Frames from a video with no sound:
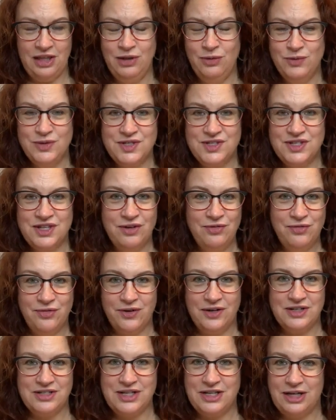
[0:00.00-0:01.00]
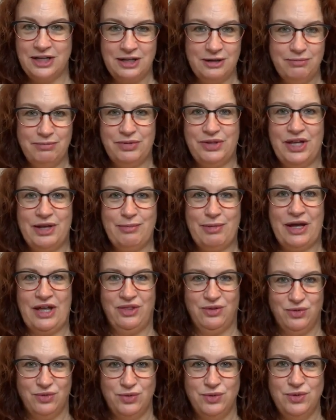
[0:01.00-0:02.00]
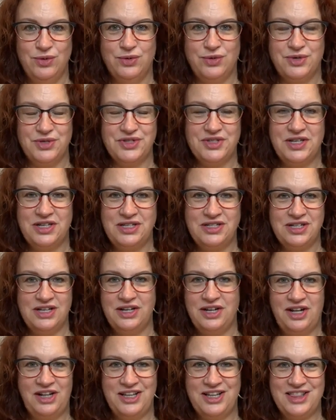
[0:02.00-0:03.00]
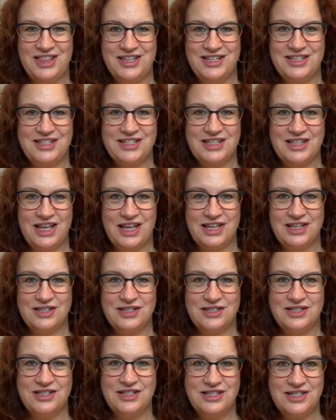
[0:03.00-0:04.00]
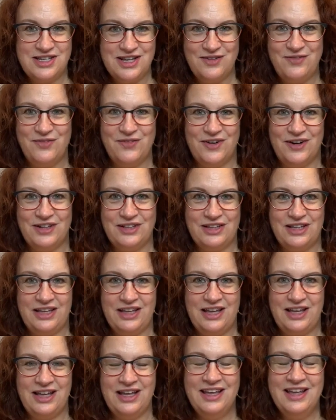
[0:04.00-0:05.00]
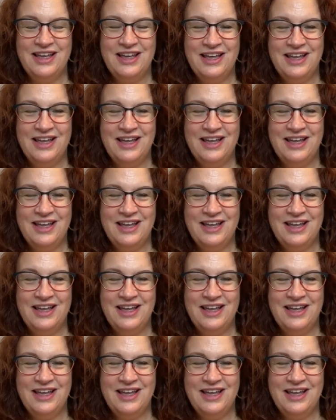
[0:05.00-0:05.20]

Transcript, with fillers: he was different. He didn't play by the rules. He did all of these things differently.